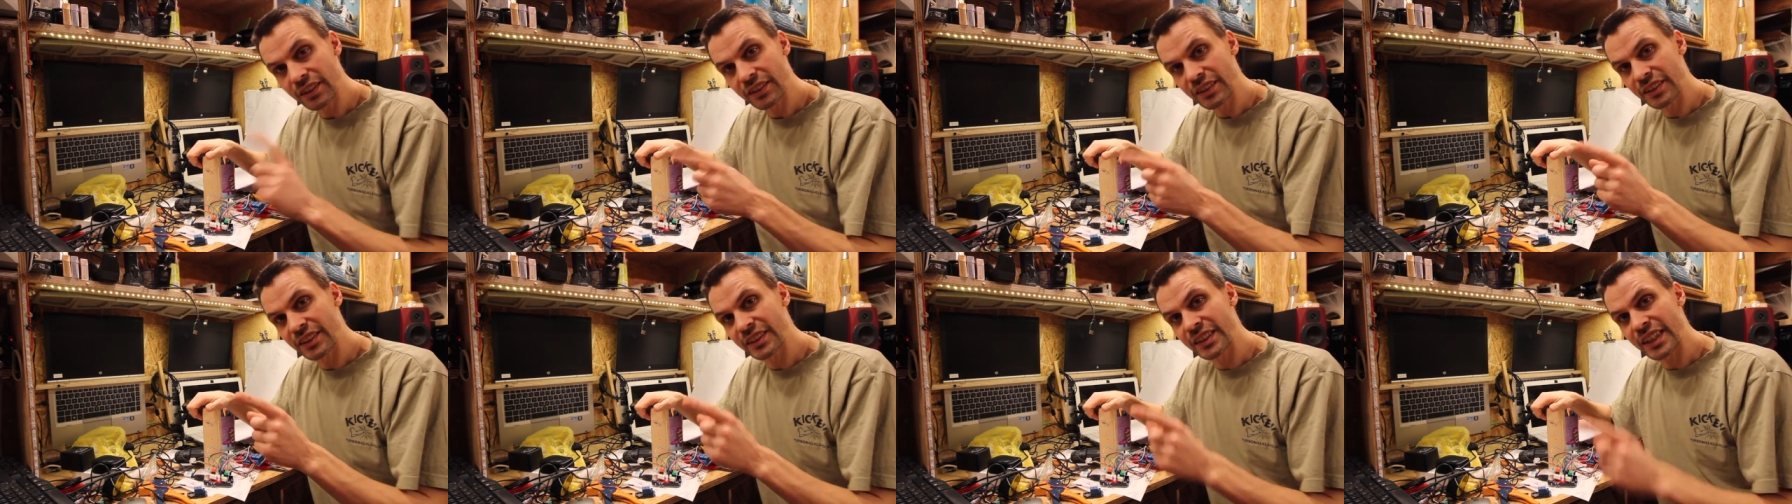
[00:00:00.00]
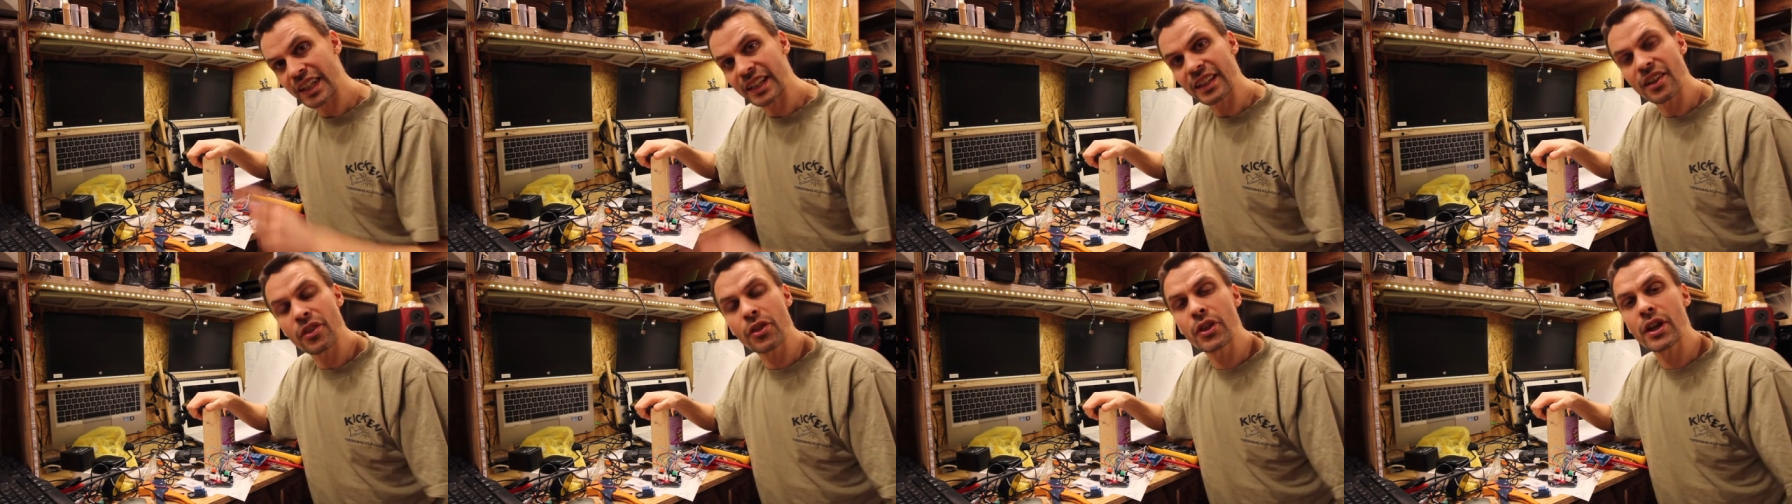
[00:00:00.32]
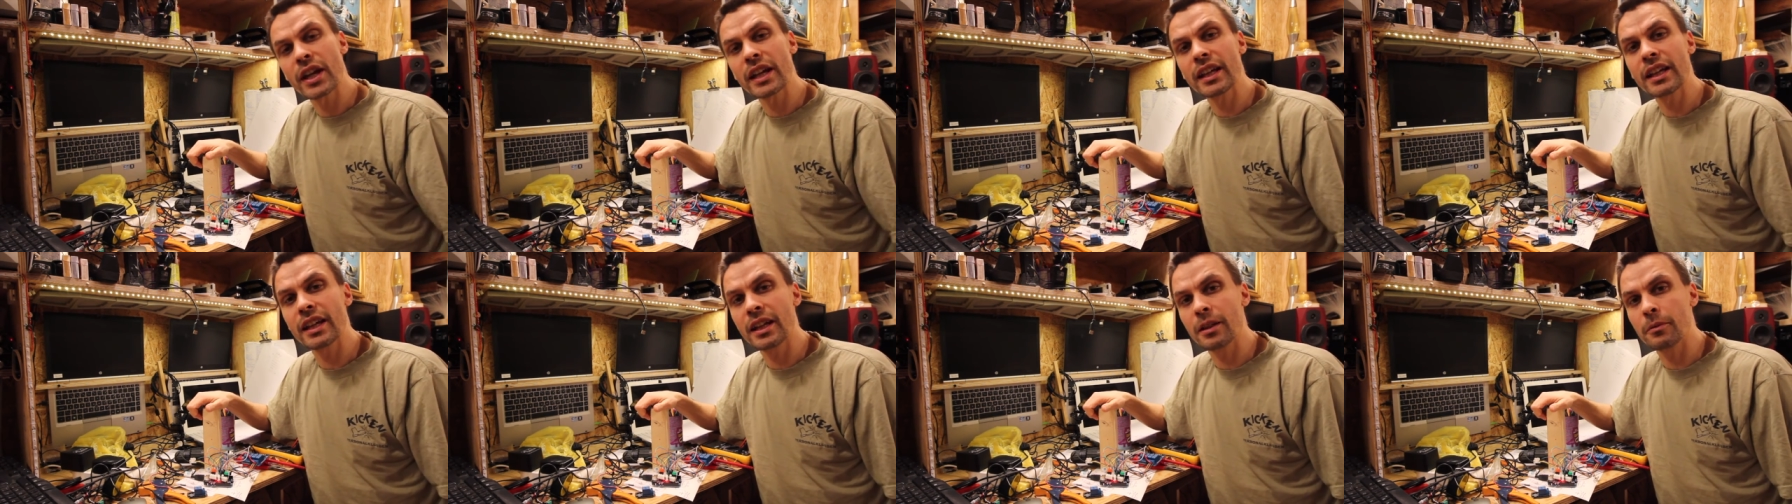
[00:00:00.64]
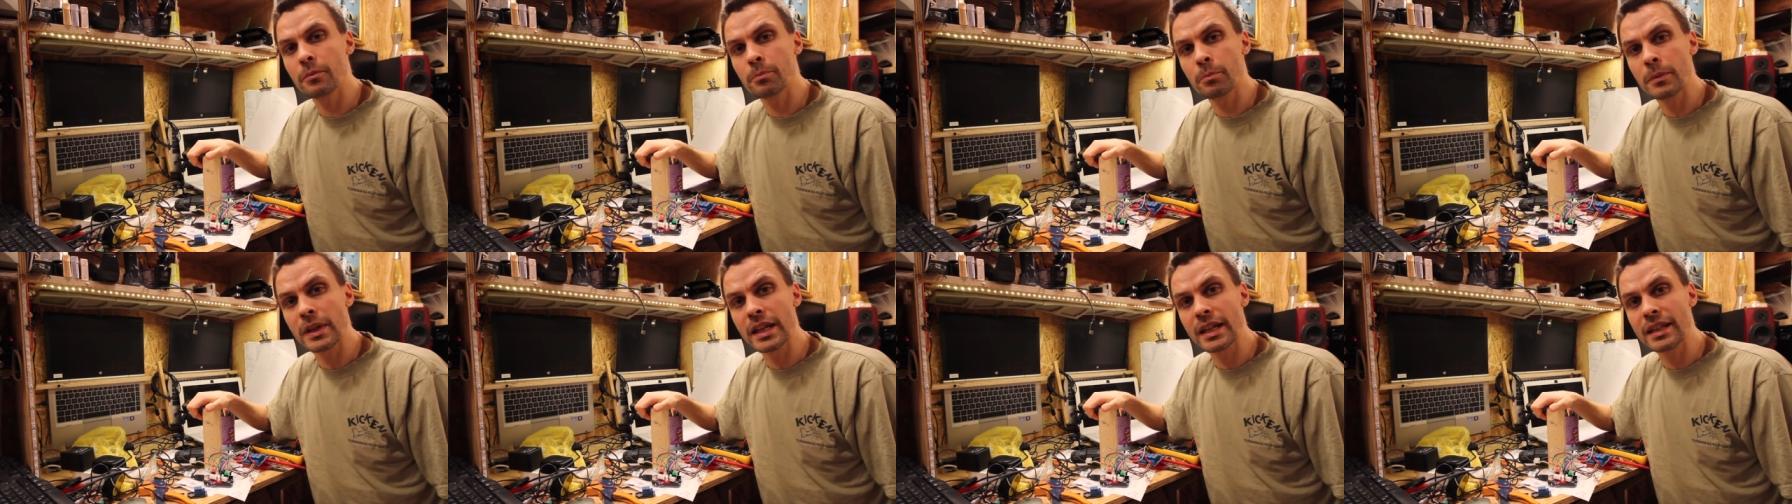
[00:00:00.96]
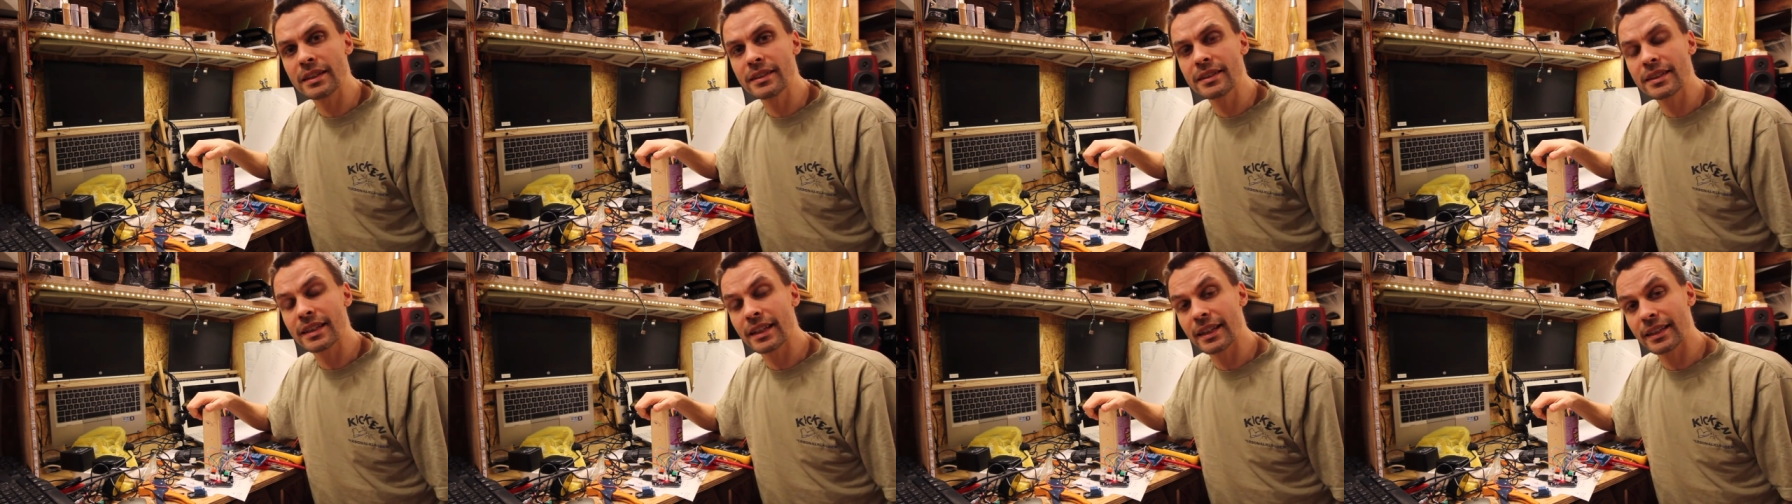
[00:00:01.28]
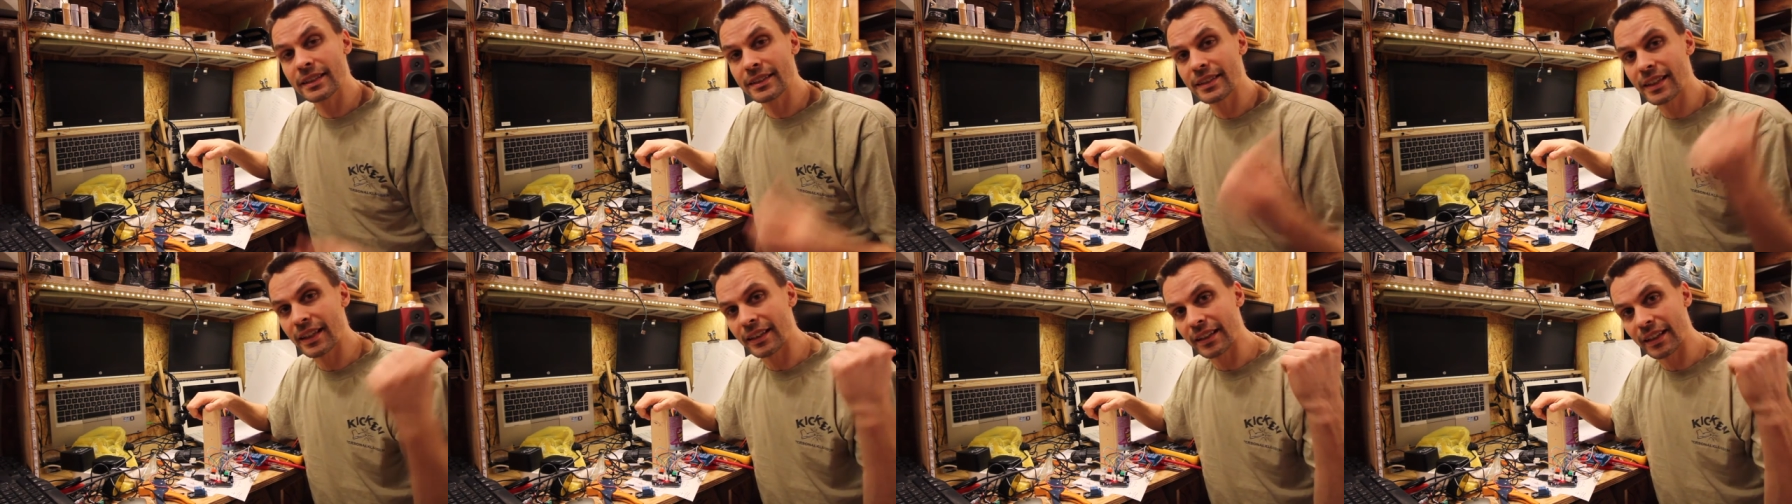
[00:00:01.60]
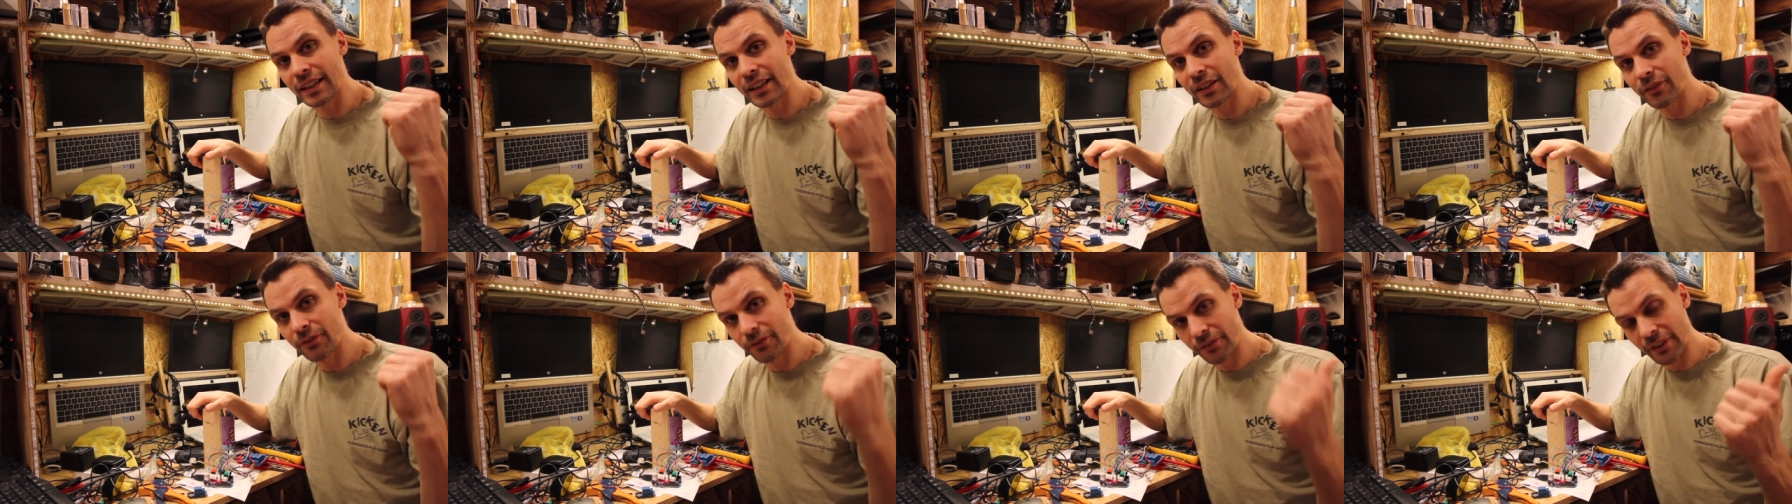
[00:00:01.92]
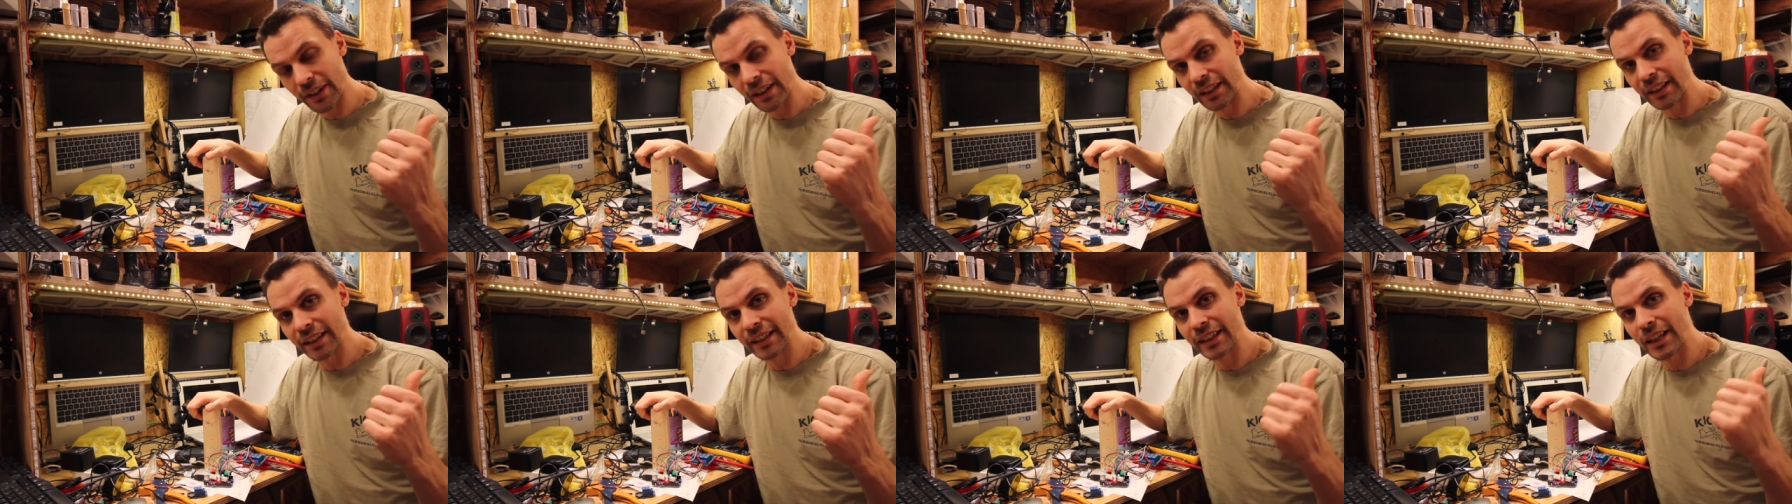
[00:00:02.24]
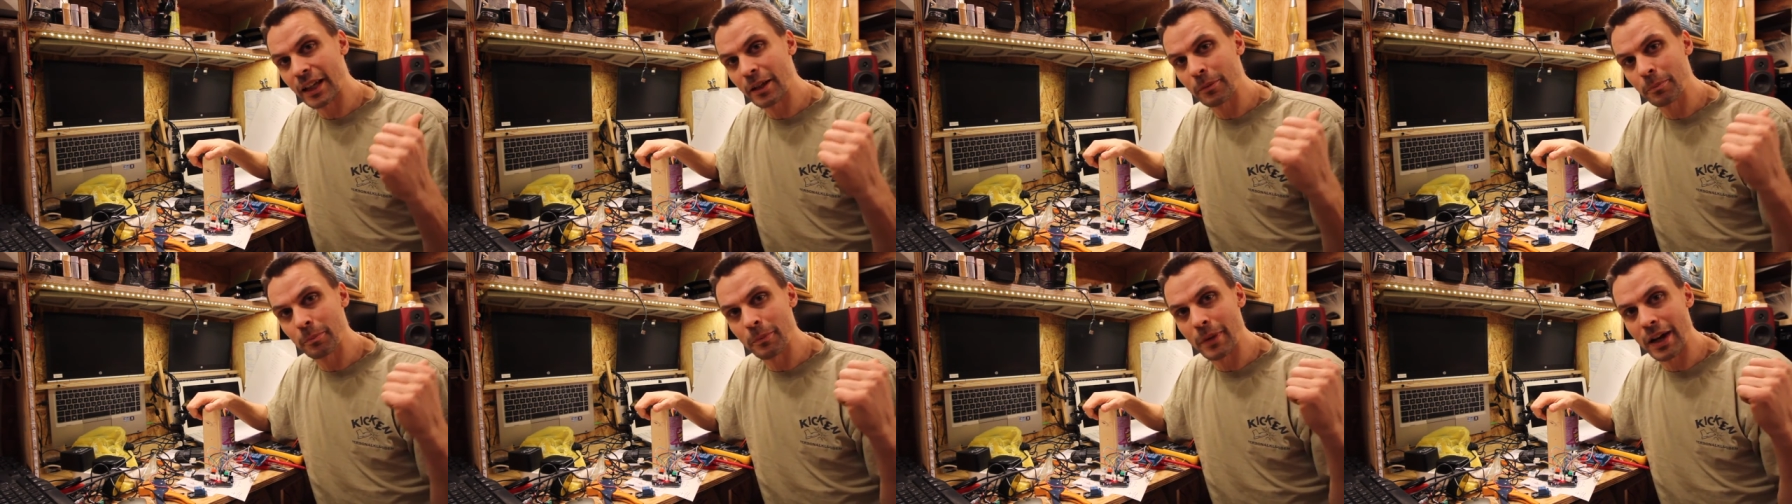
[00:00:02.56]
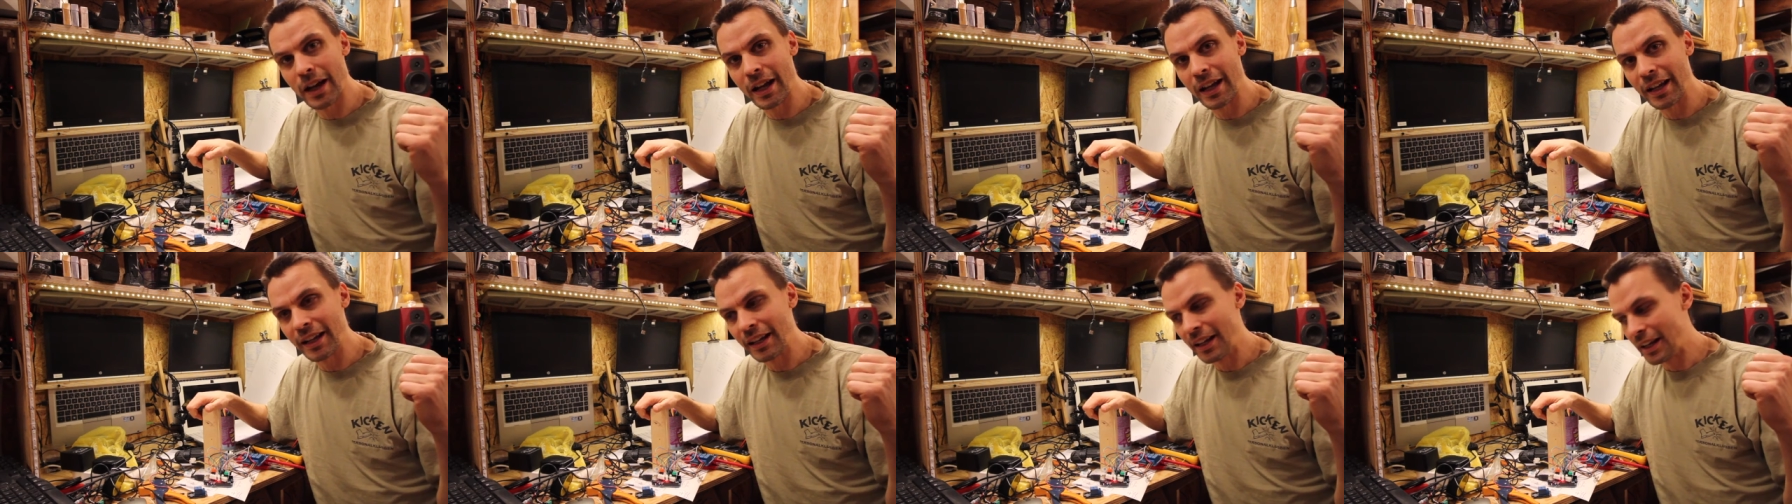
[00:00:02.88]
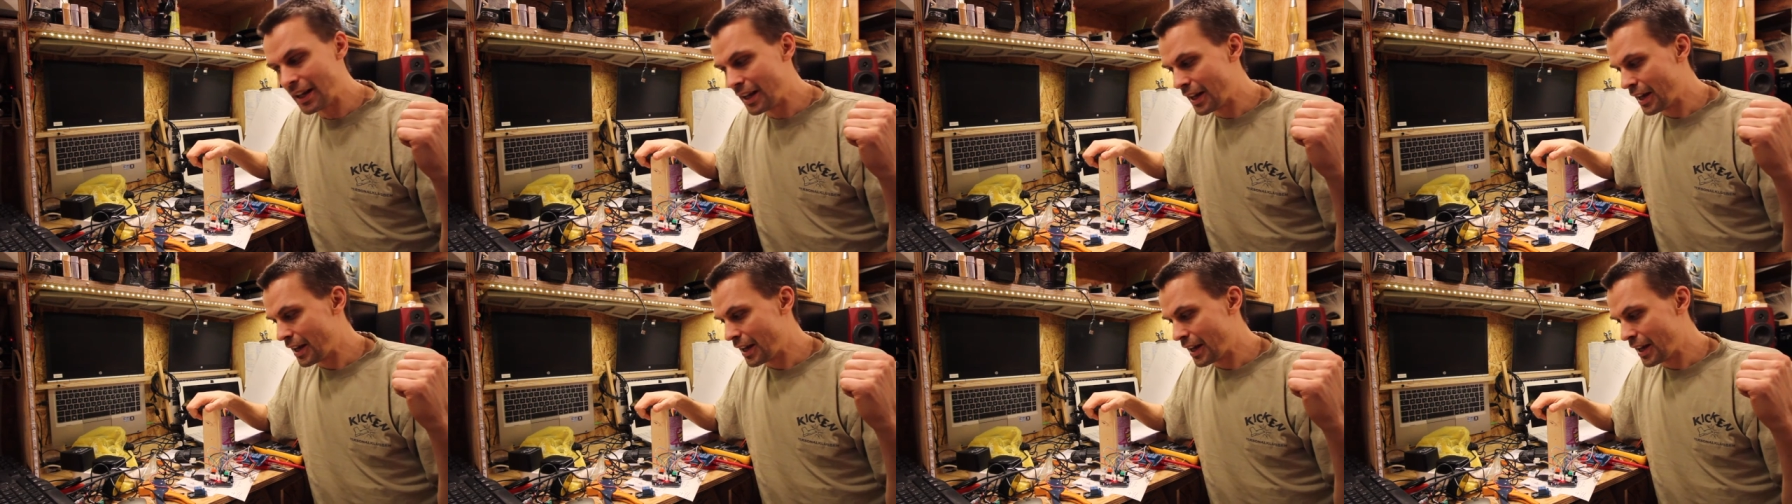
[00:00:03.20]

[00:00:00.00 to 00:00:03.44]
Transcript: The second thing it means is that I can finally get my